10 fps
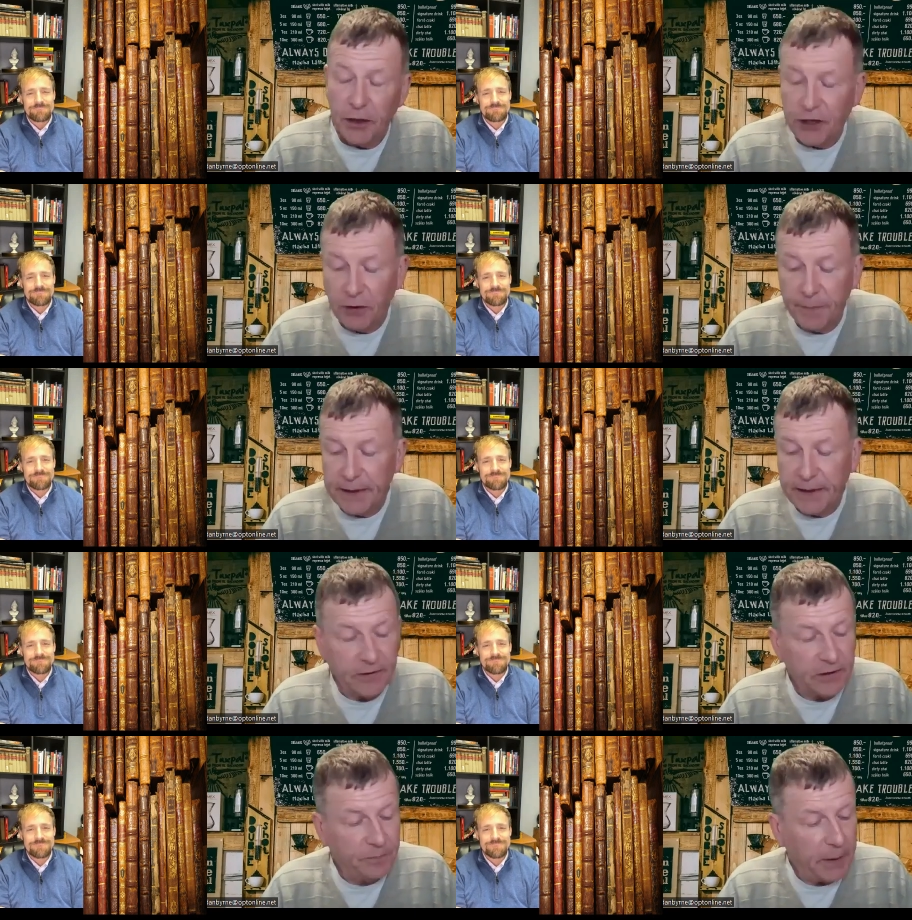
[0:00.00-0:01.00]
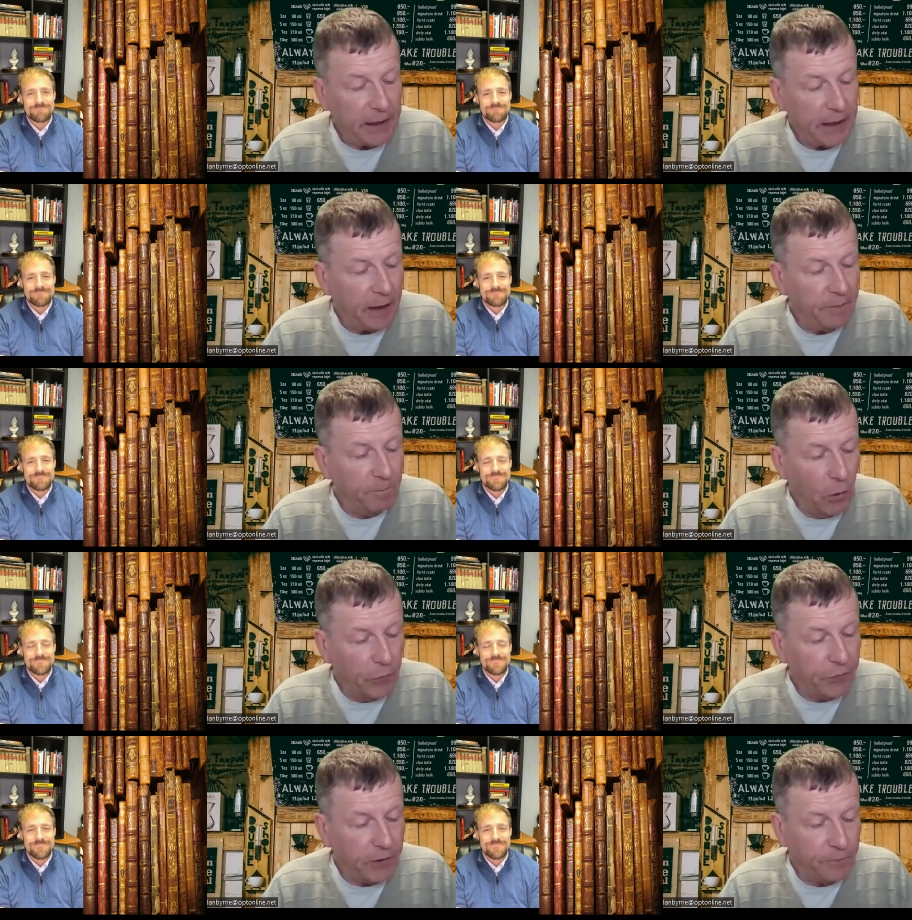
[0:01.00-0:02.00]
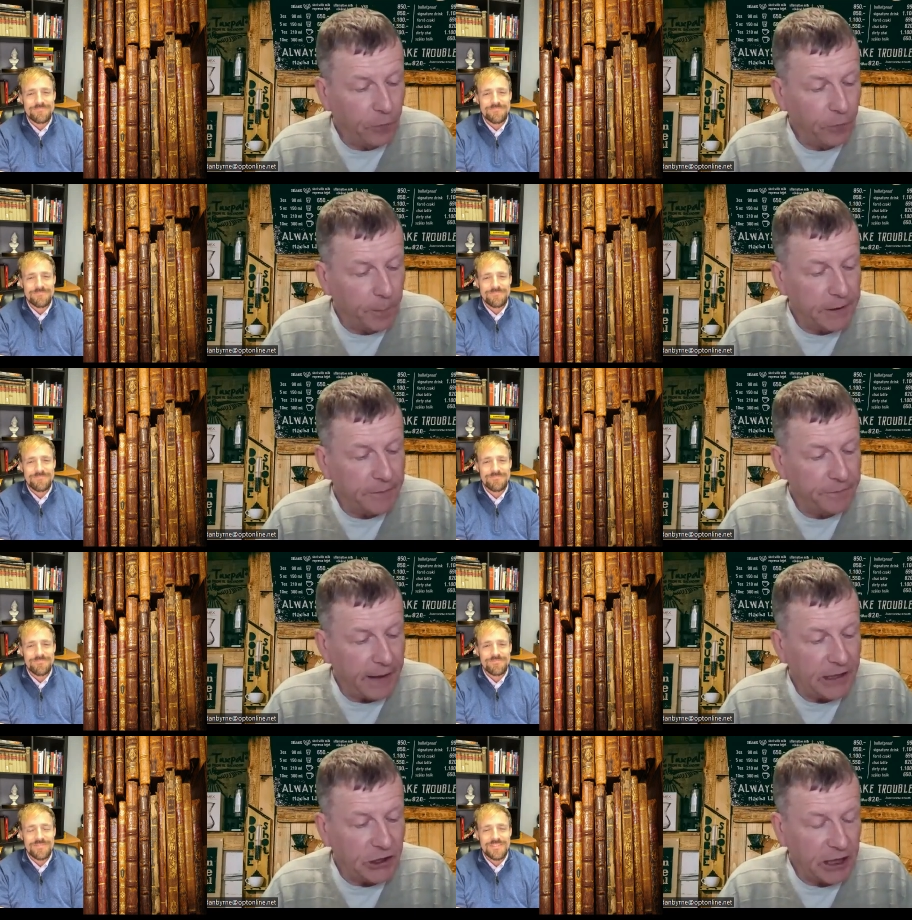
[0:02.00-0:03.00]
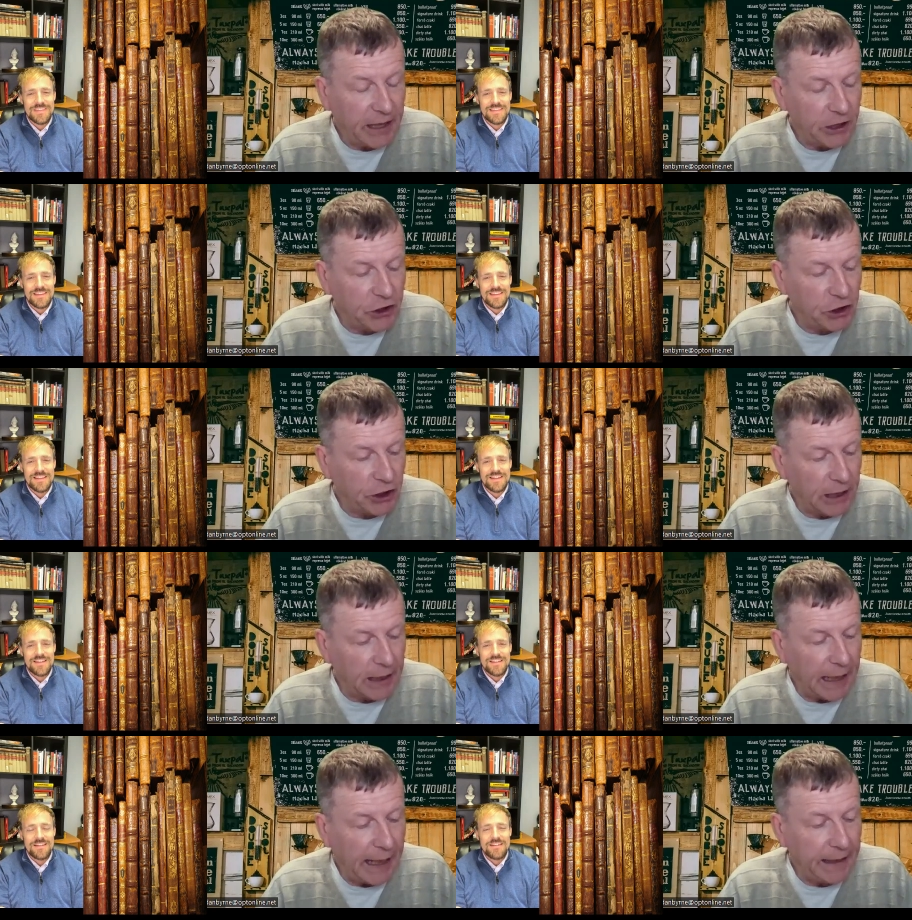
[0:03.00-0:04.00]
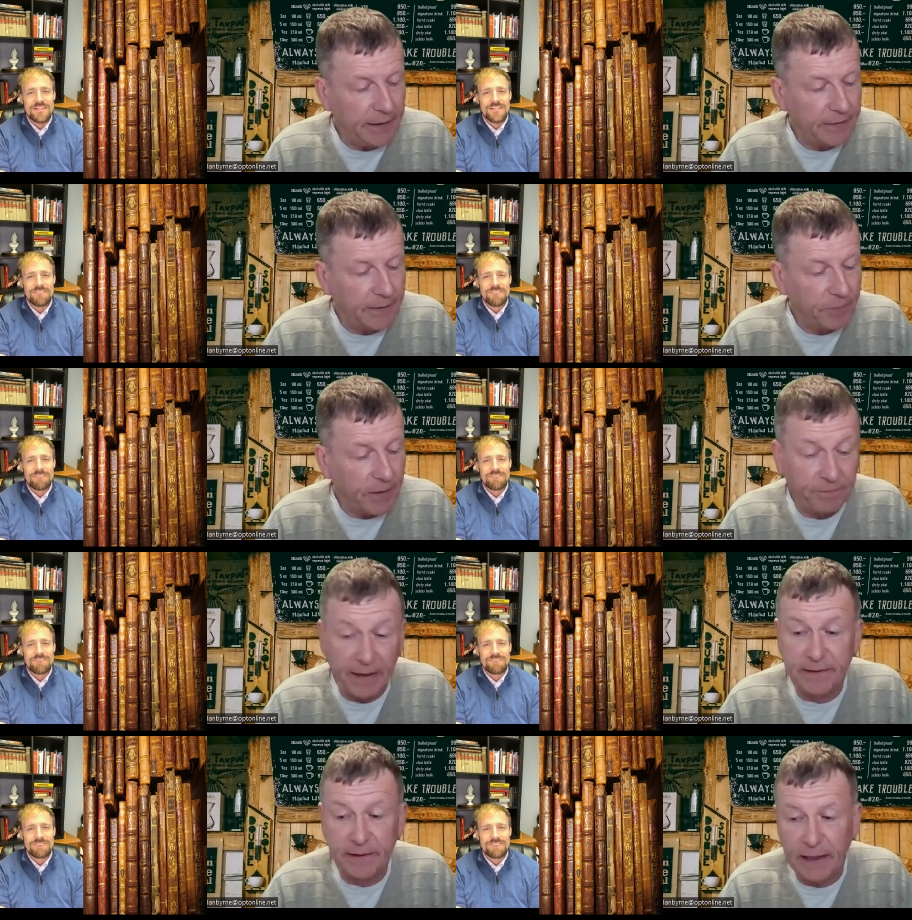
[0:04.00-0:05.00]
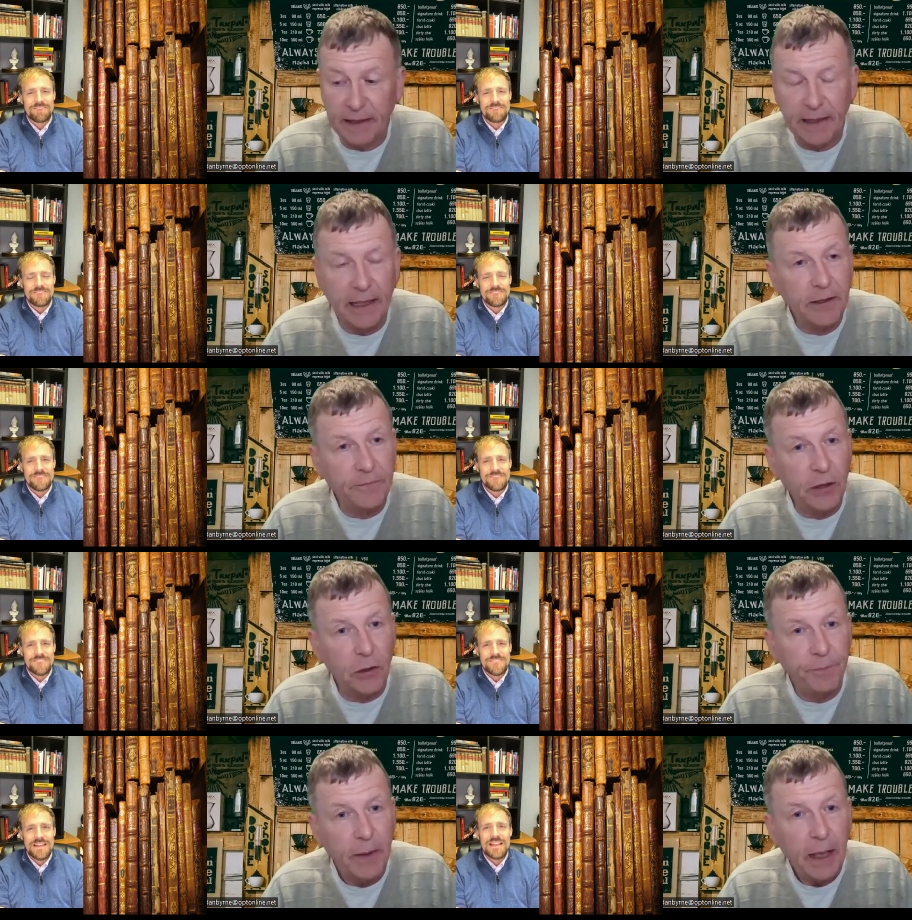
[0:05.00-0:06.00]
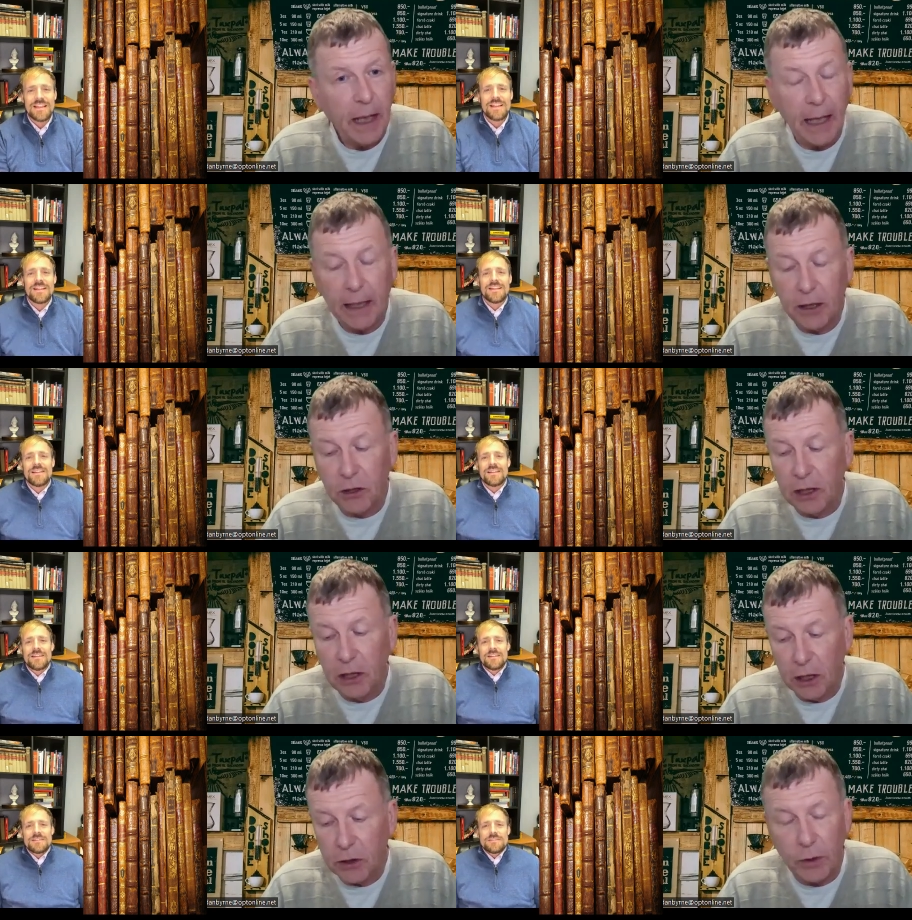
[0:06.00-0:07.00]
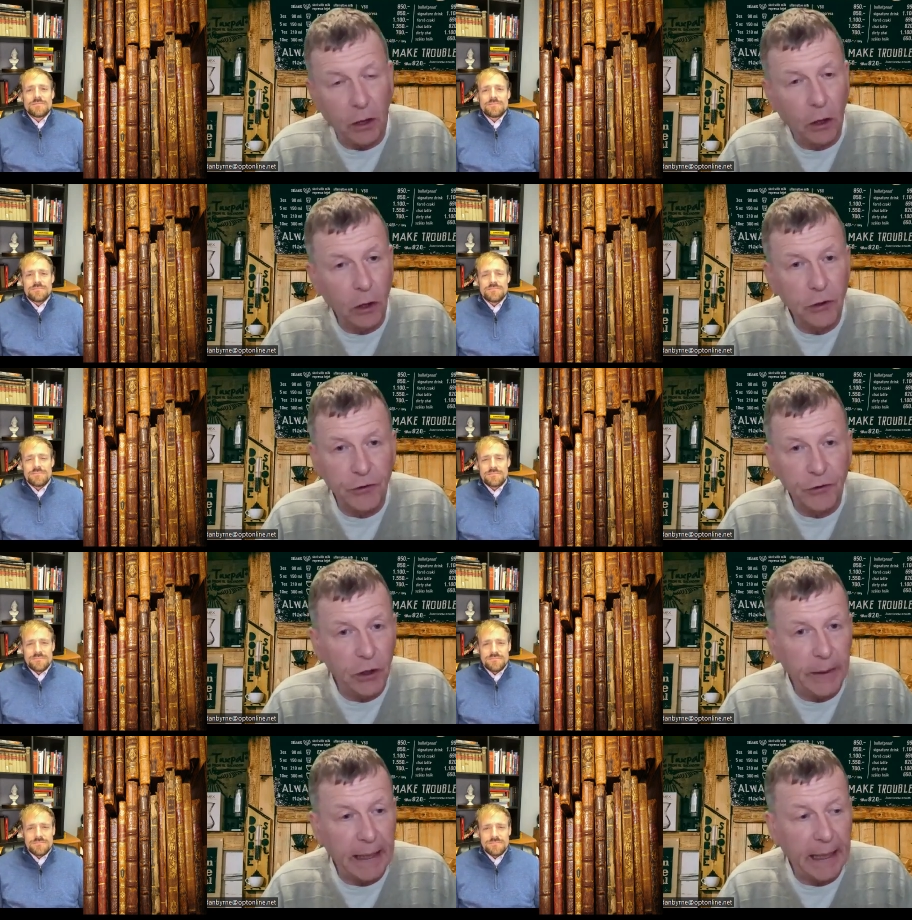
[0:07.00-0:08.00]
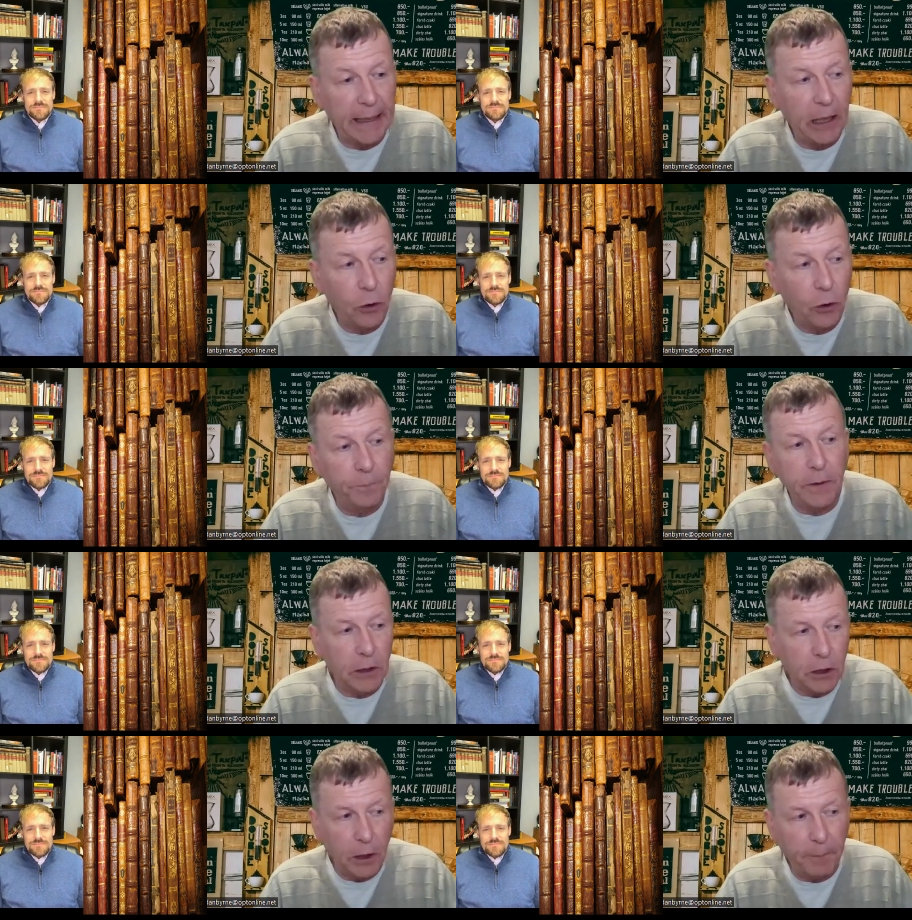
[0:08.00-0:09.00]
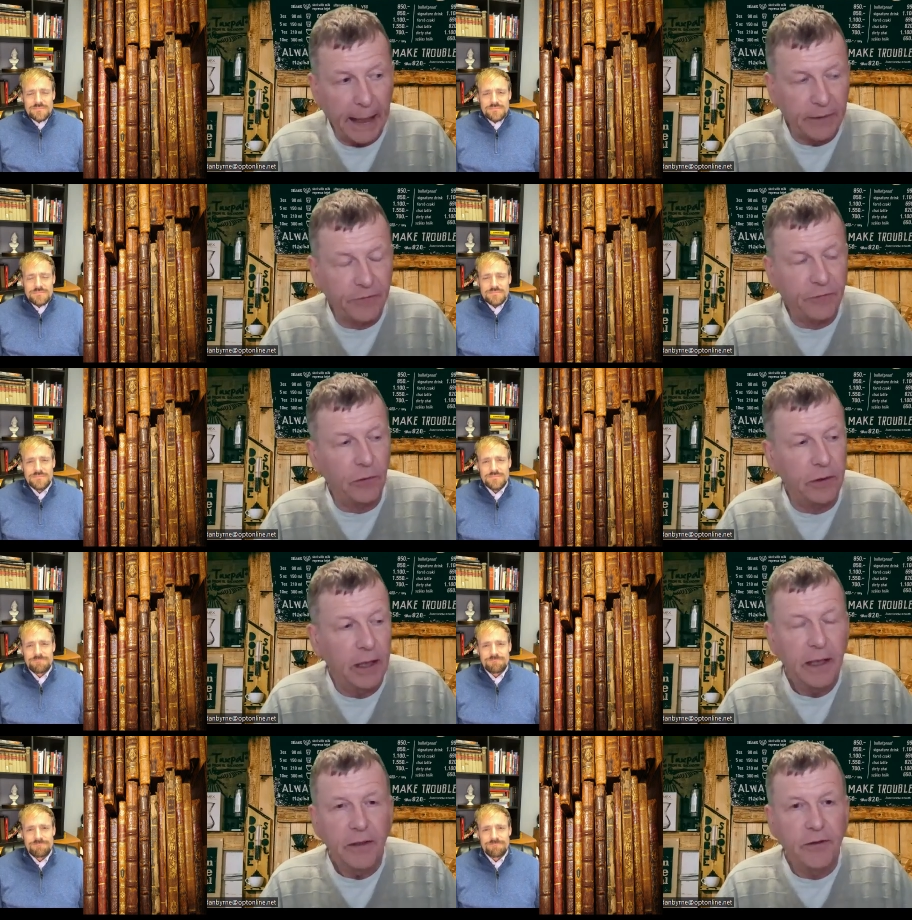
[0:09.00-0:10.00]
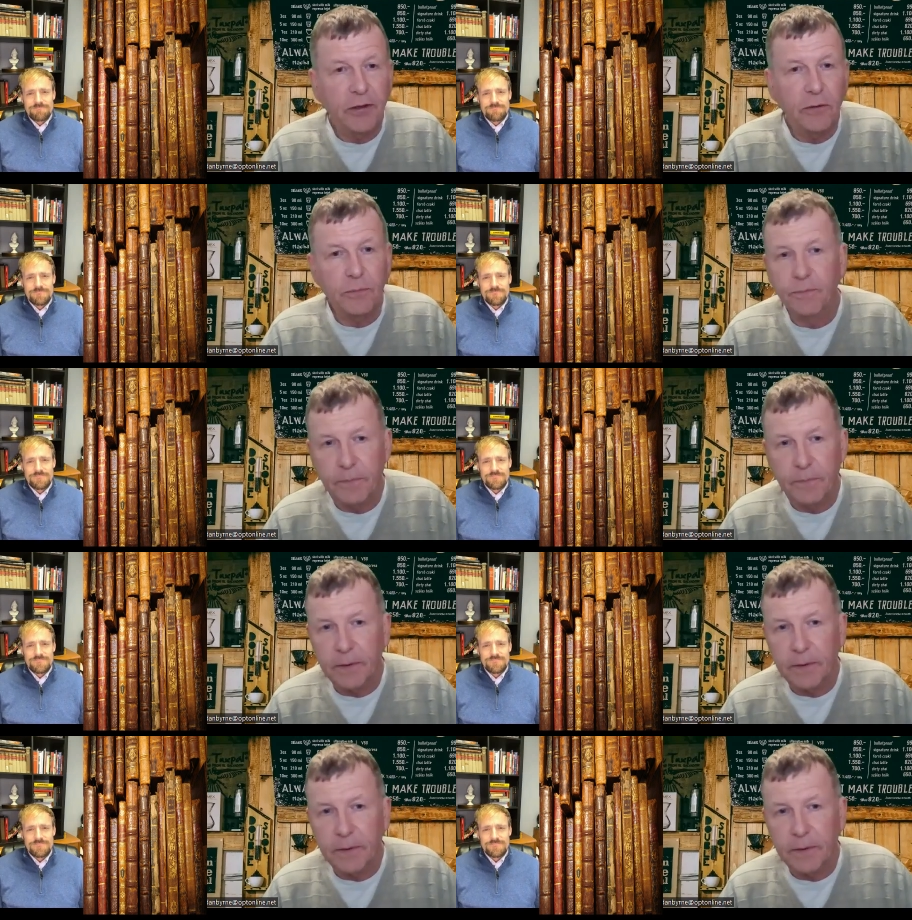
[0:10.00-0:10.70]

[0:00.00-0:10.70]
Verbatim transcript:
Speaker 1: Jeremy, this has been a most informative, educational, and fascinating interview. Uh, good luck with all you're doing, and I hope you'll come back soon to,